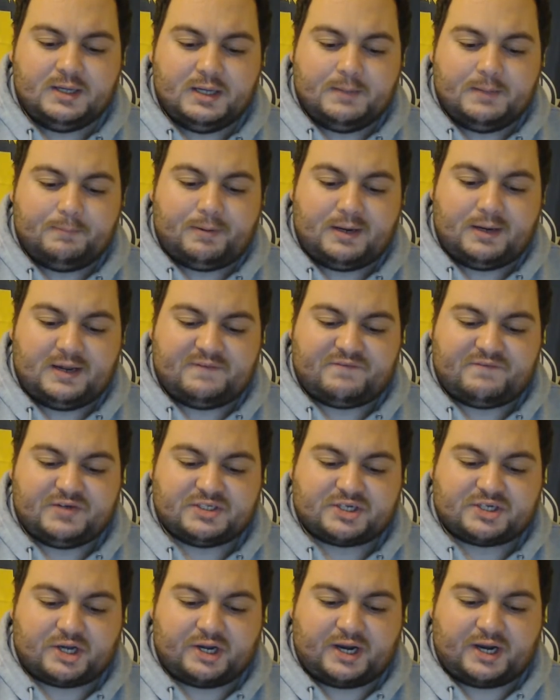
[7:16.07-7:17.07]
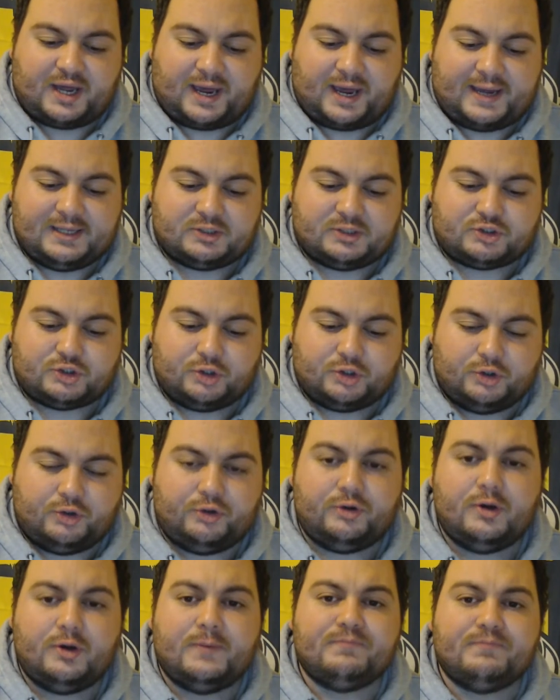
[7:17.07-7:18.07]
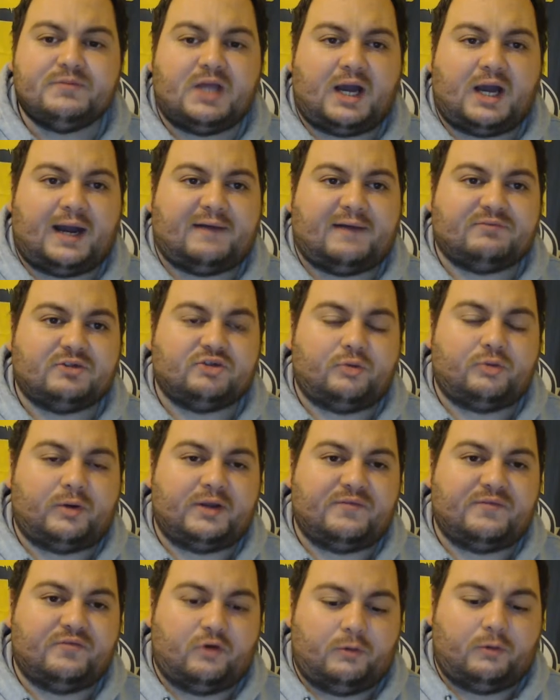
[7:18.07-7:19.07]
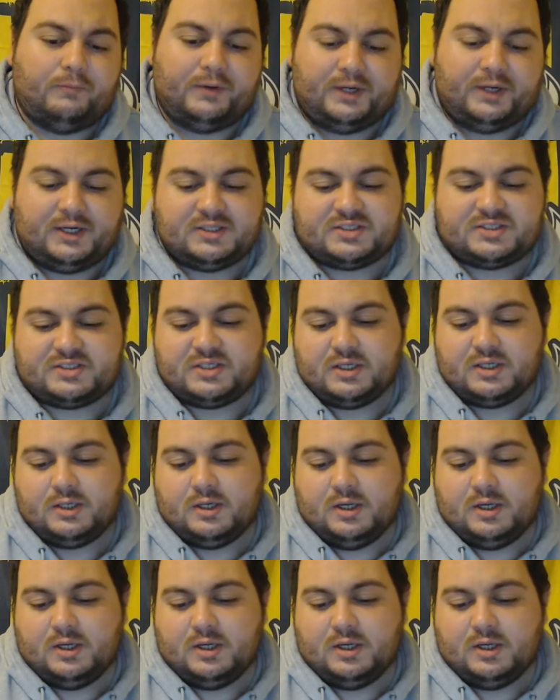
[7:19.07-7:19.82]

Panthers go to 8-2 after 24 minutes.